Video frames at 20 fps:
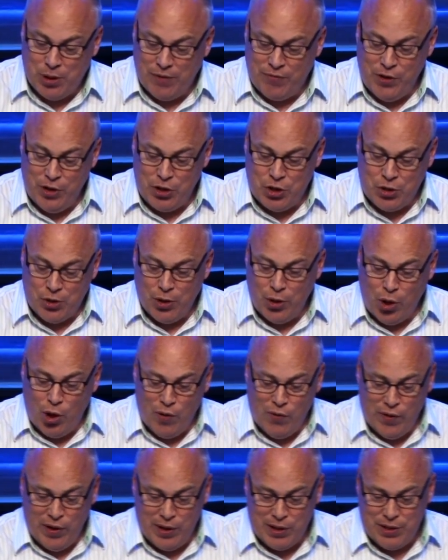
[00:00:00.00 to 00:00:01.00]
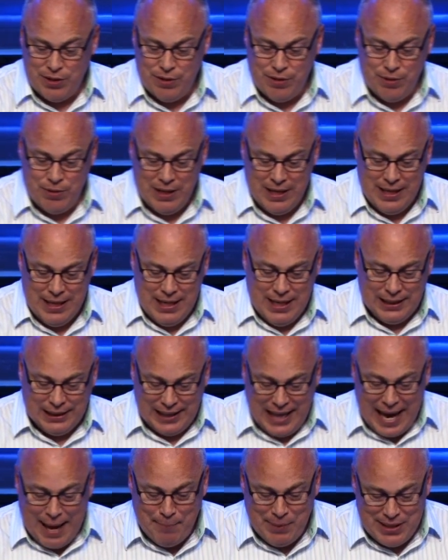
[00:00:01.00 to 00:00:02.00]
If you turn over to
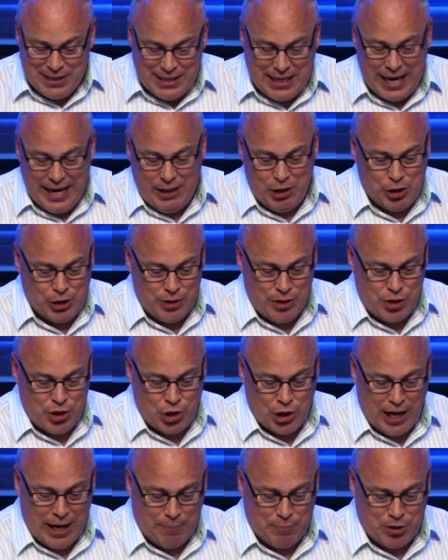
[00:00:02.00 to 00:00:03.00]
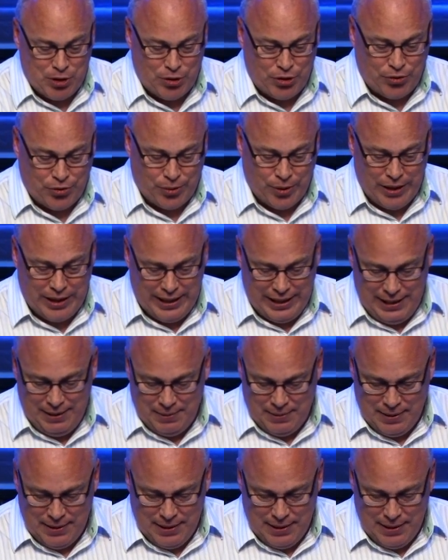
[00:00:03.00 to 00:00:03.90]
Lamentations chapter 3,